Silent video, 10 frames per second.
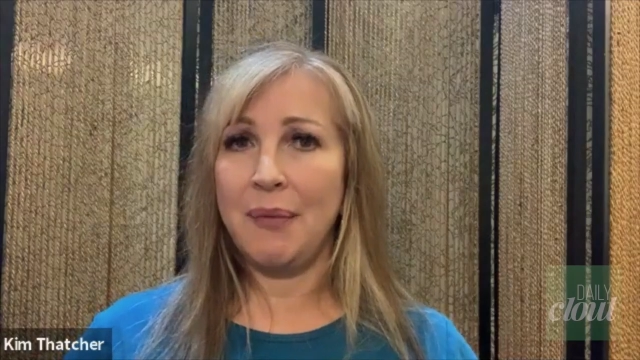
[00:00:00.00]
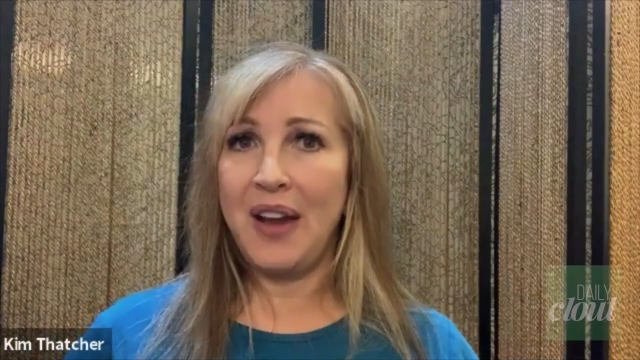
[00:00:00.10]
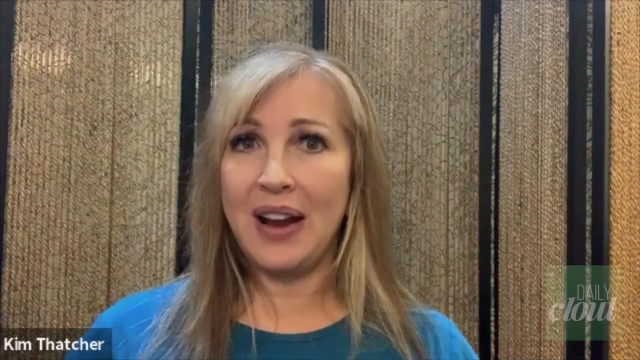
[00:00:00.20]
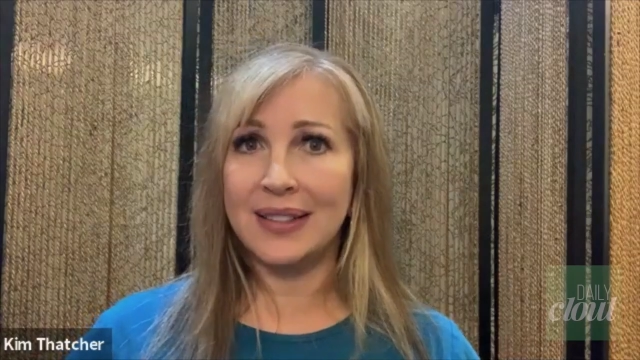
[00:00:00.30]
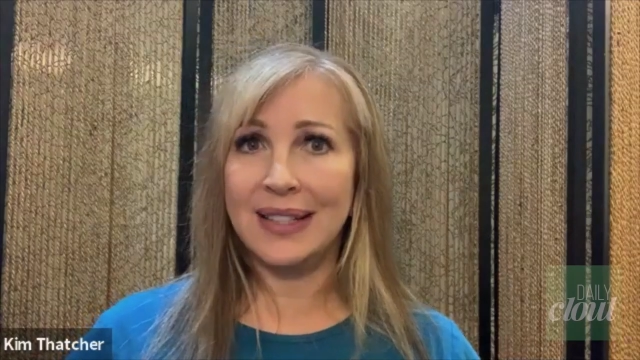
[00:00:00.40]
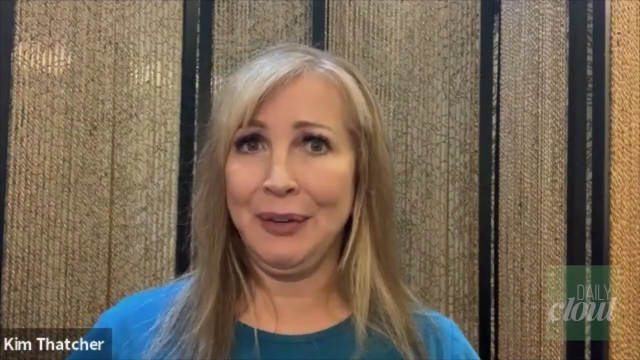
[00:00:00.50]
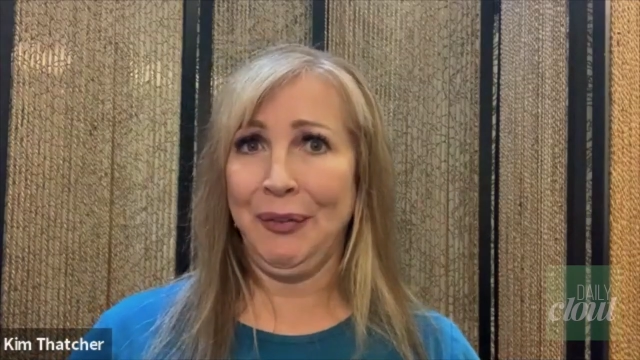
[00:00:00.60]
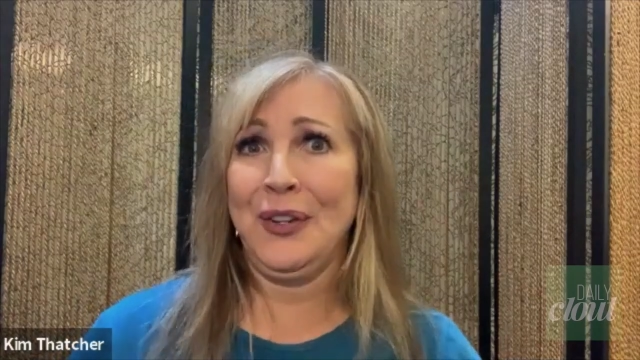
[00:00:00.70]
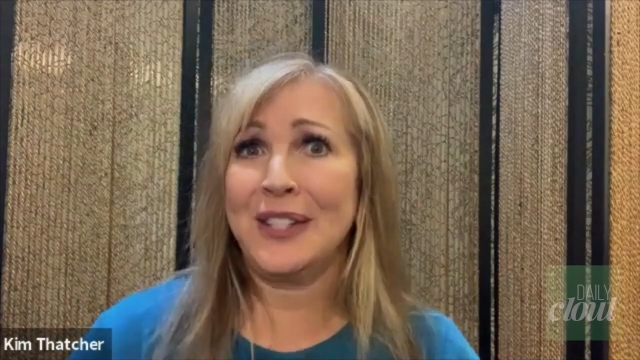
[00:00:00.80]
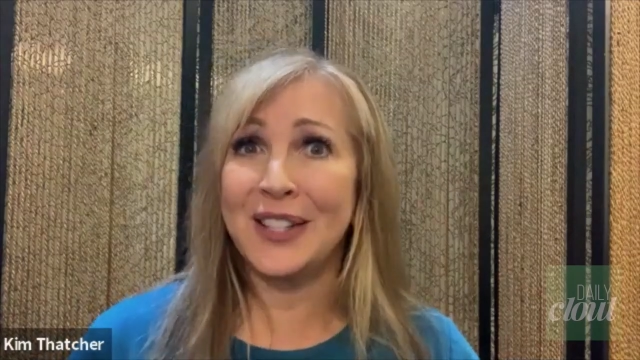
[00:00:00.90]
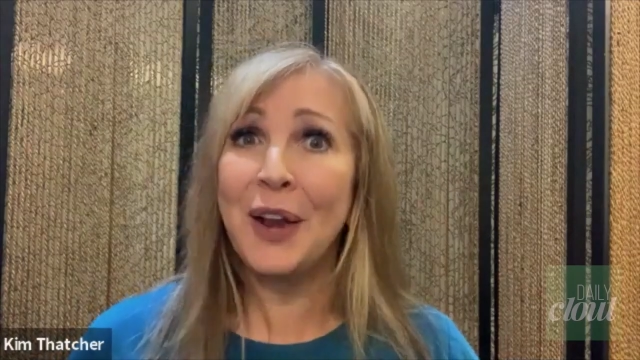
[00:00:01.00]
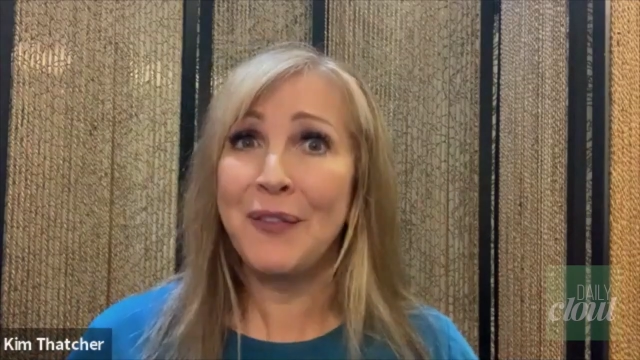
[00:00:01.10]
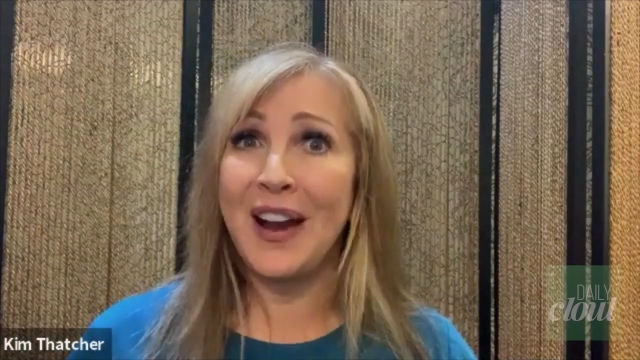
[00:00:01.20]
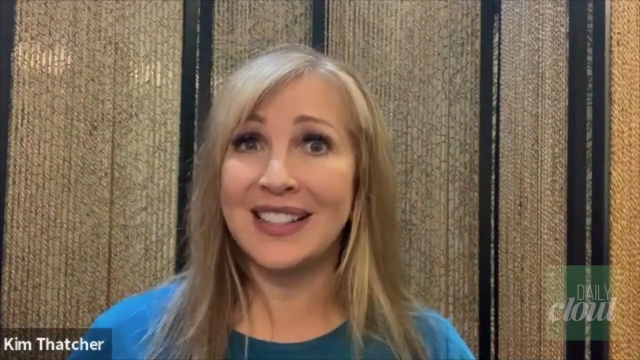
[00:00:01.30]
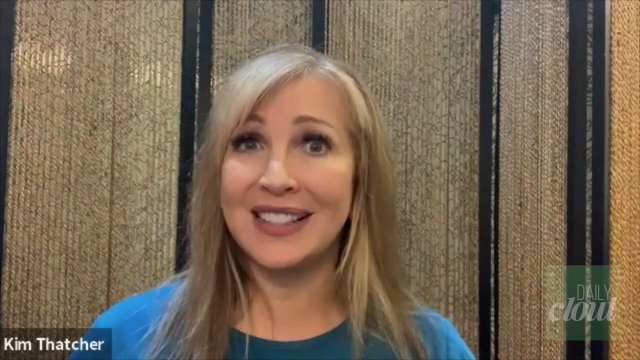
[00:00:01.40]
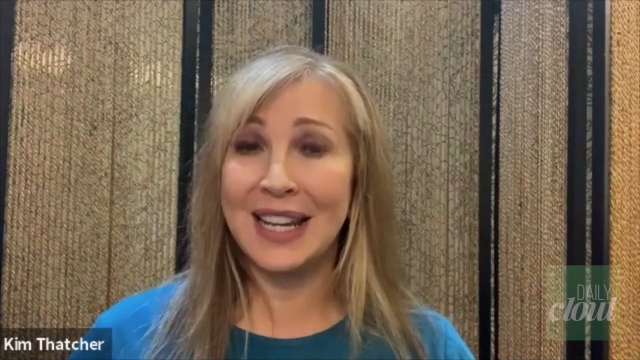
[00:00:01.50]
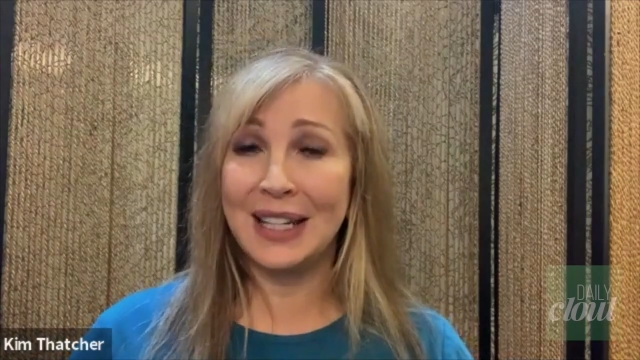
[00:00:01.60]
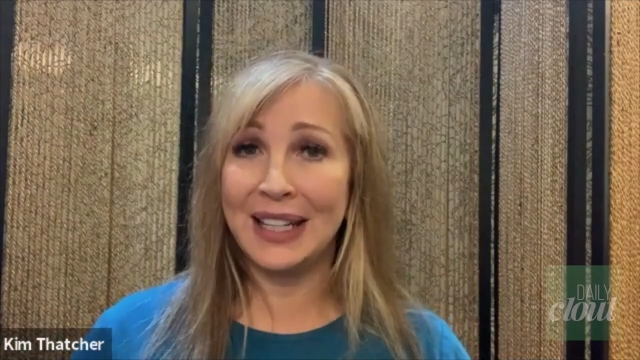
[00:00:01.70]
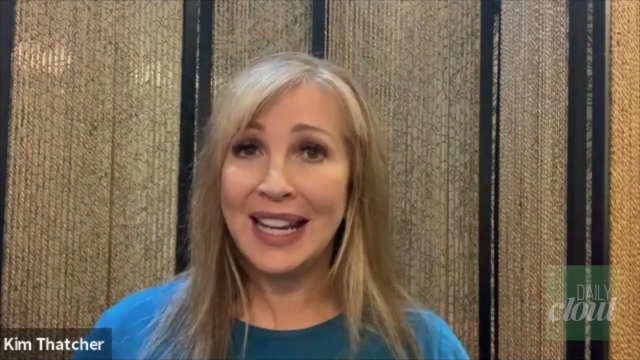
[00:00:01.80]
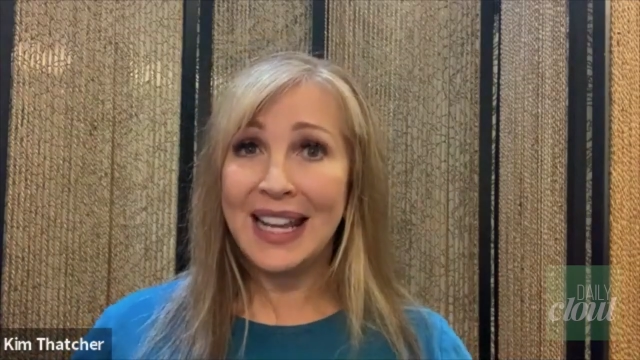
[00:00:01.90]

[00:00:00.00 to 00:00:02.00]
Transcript: vaccinated versus unvaccinated.